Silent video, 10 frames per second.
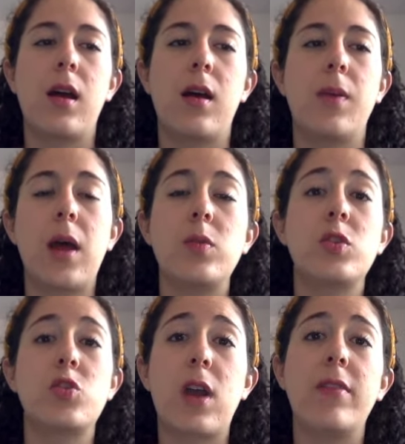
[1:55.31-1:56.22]
um, I
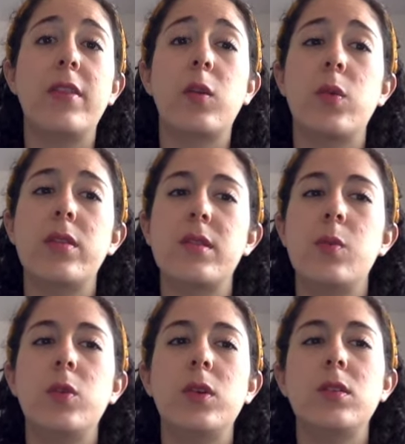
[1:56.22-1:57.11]
was traveling with
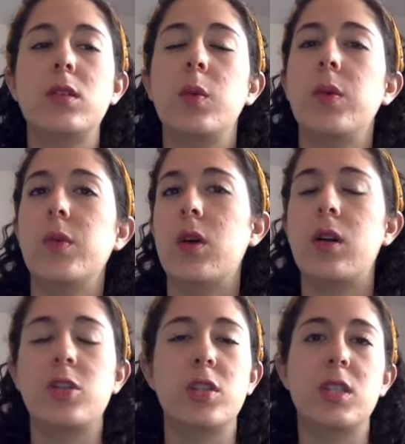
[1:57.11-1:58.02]
someone, so we would
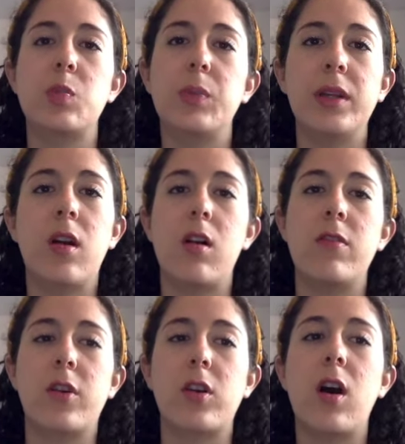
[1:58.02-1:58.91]
just split all
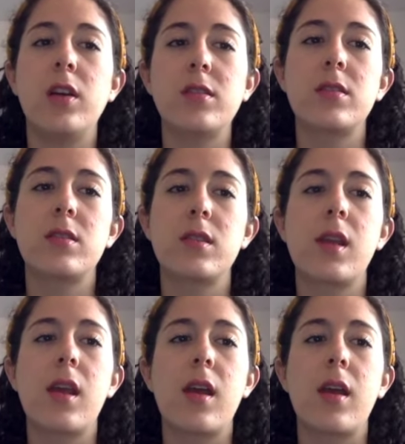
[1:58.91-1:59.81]
of our costs.
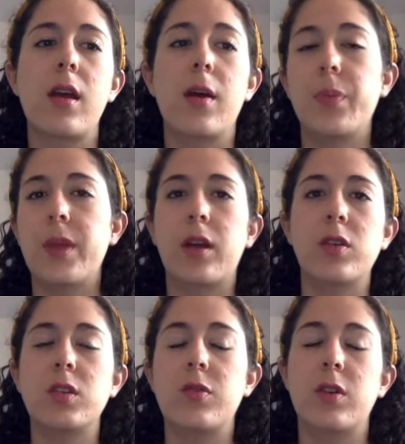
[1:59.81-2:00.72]
Um, that
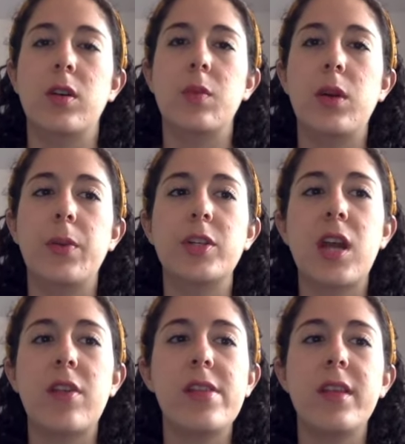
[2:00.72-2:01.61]
goes for pretty much
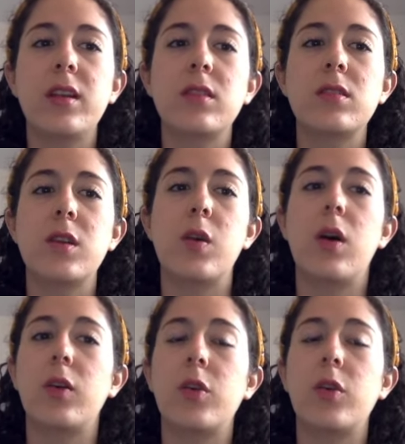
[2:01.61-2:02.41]
everything. So on